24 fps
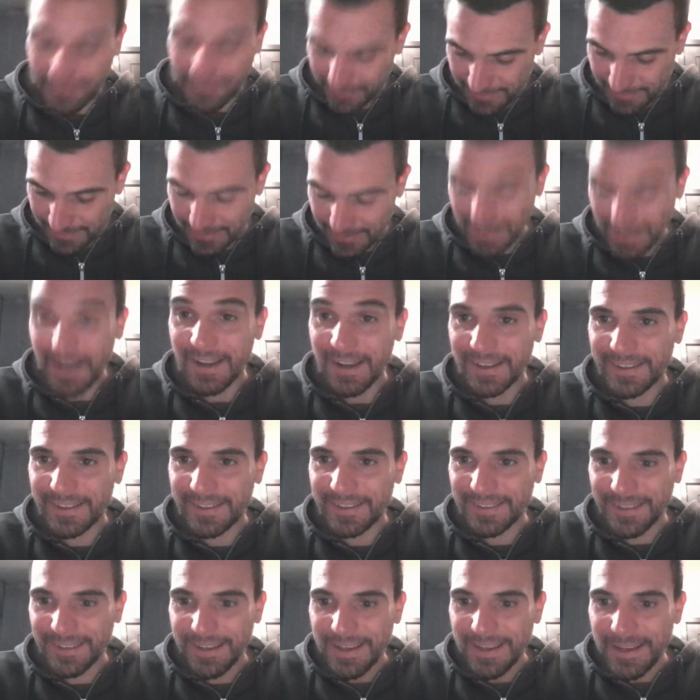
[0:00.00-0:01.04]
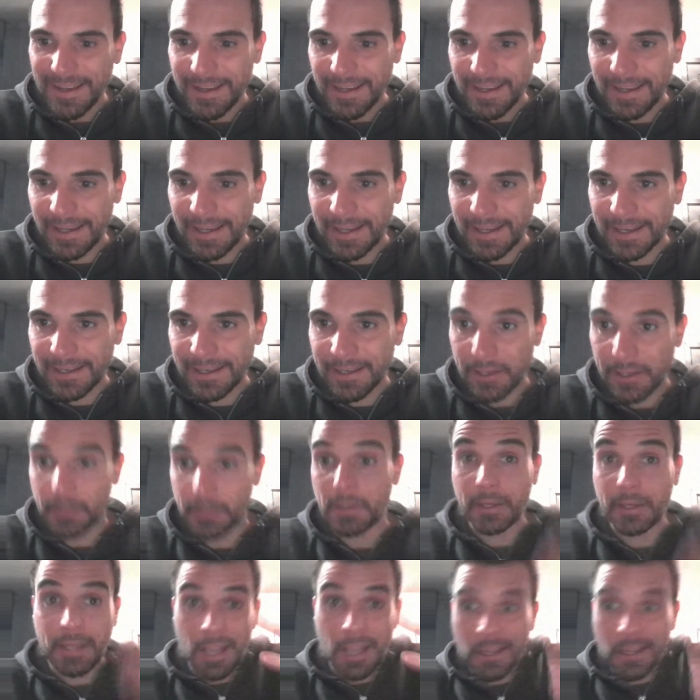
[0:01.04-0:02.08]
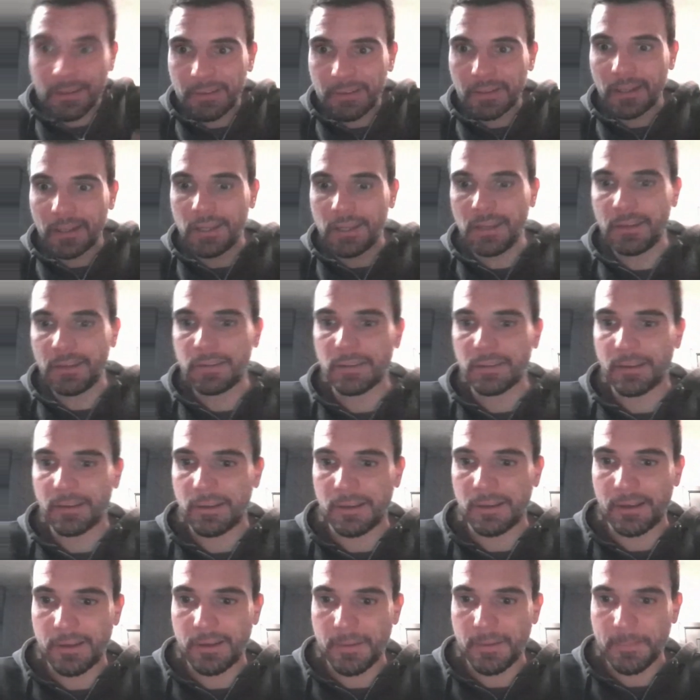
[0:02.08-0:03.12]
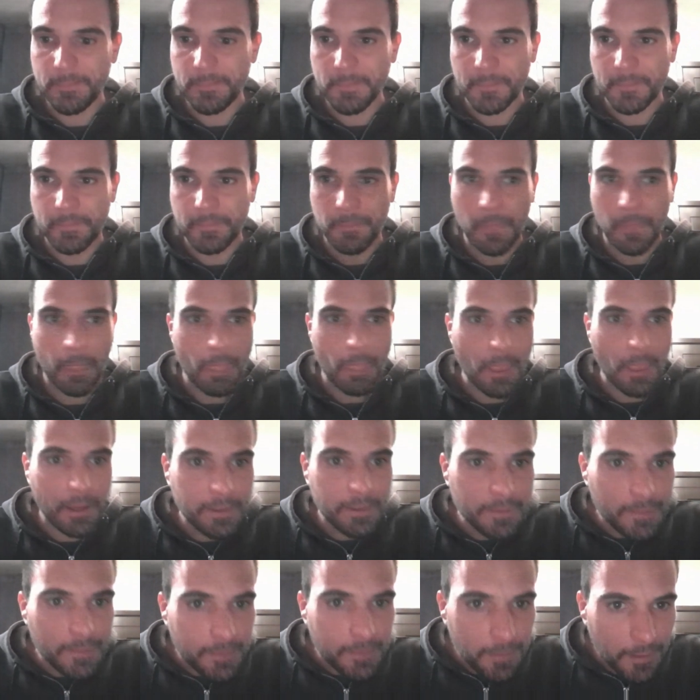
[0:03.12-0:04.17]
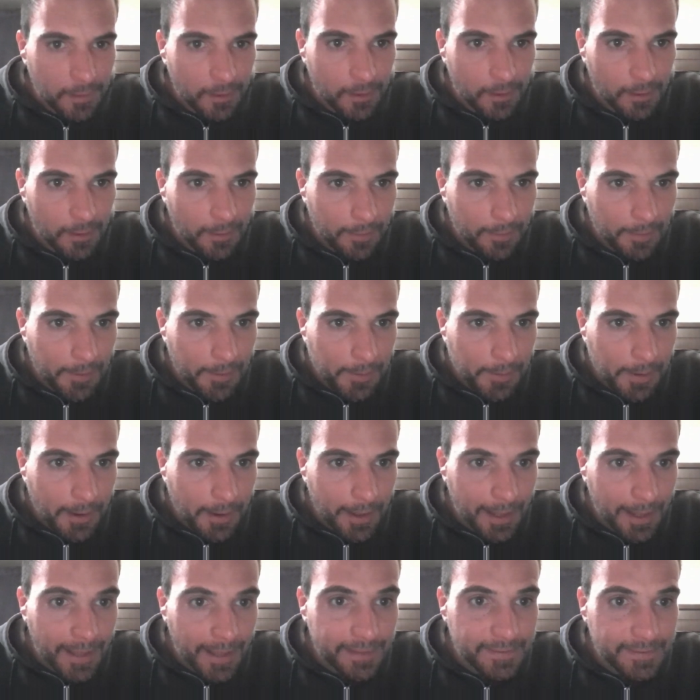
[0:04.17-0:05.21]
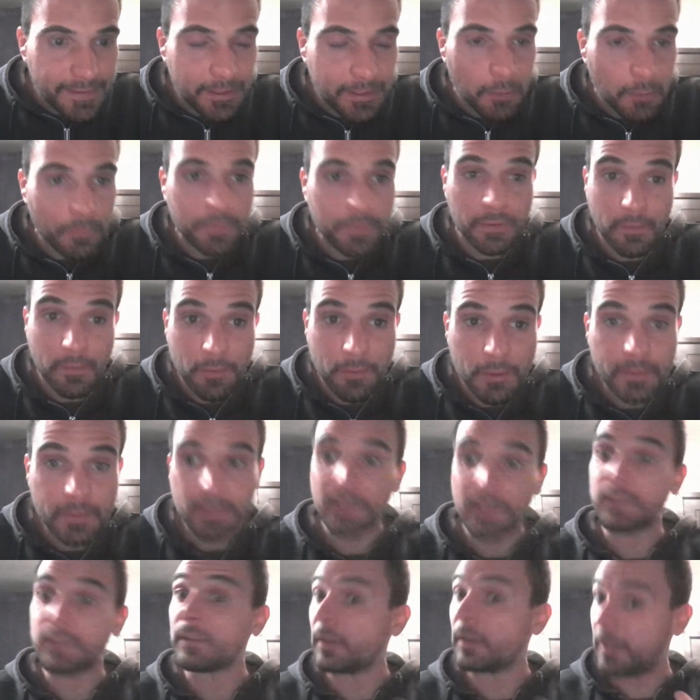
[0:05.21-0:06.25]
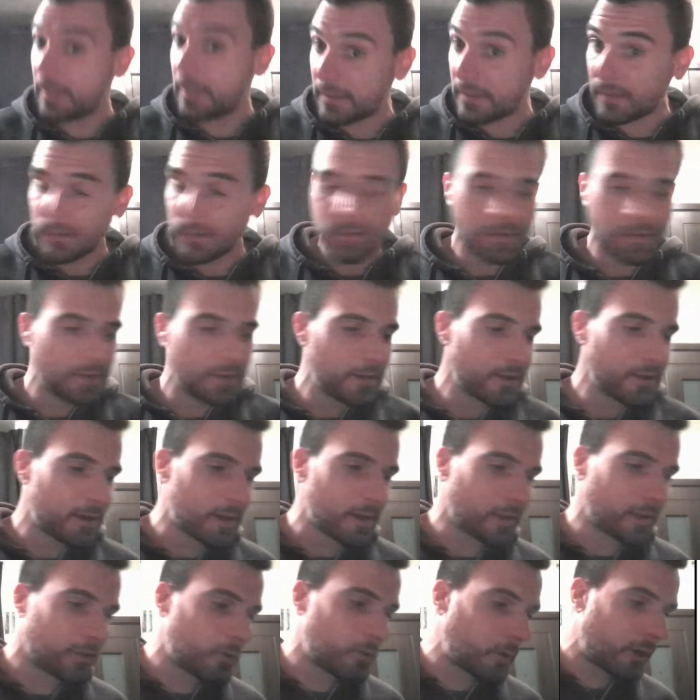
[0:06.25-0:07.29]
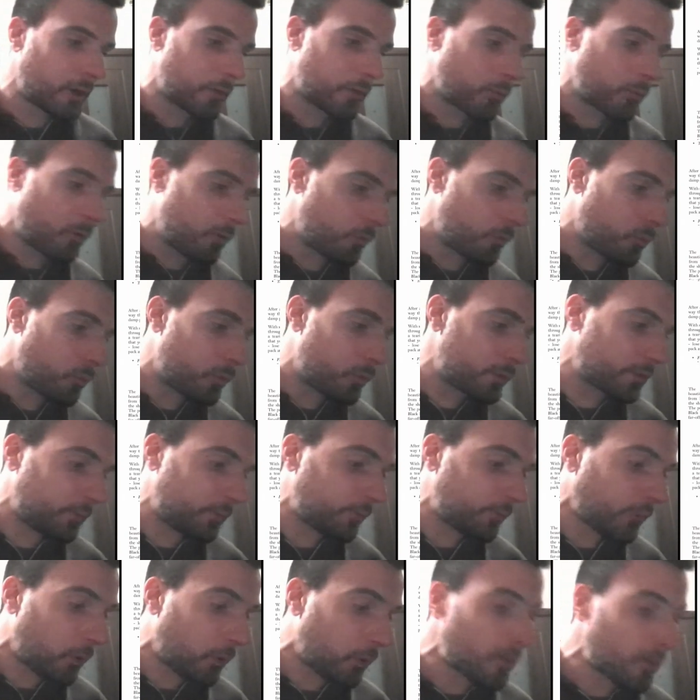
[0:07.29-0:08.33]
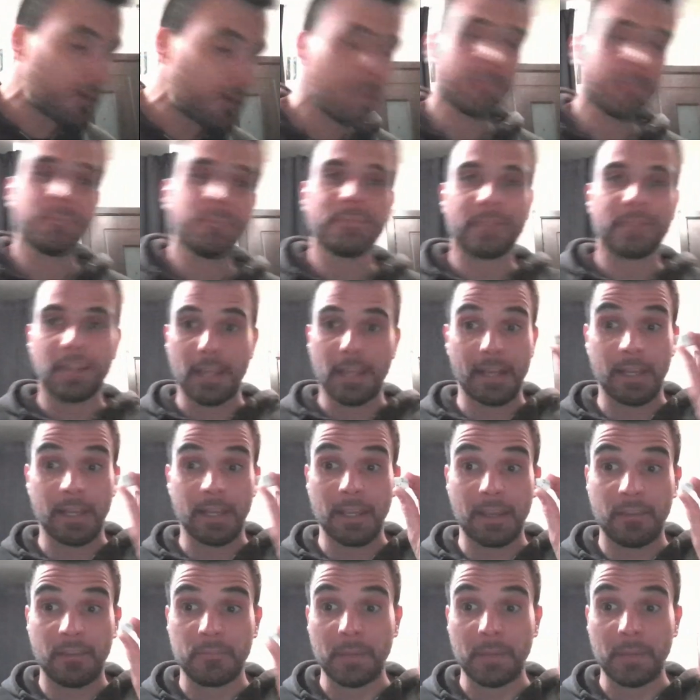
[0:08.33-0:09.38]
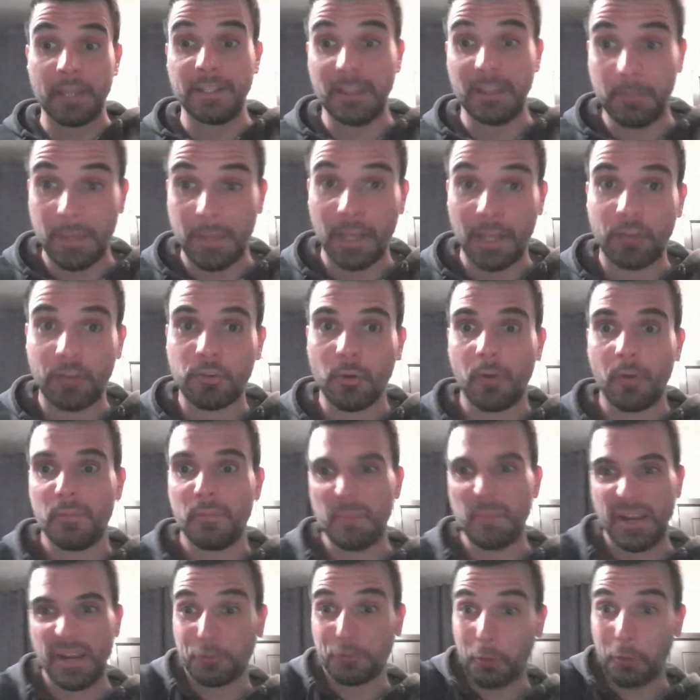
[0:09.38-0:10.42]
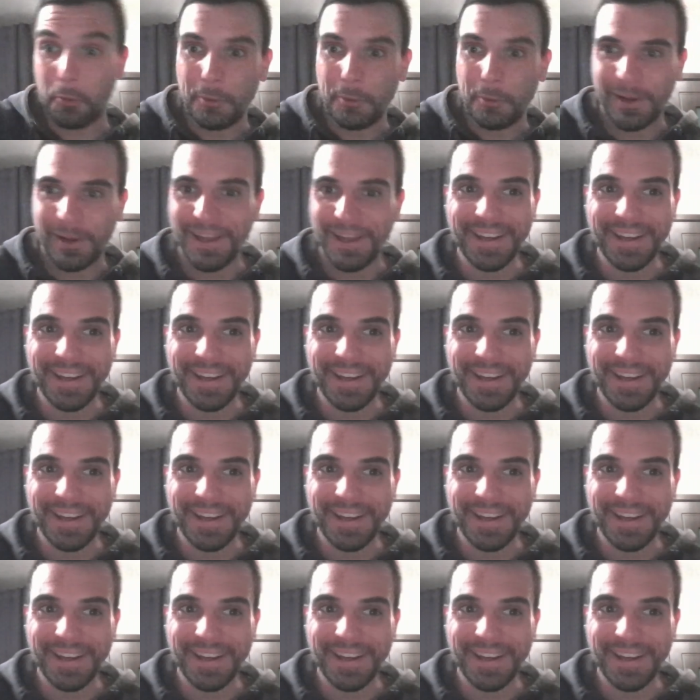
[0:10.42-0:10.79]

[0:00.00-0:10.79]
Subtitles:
Nice. And against his it's AC of 7, it's a hit. And now I roll 1d4 and I give my damage of my trowel.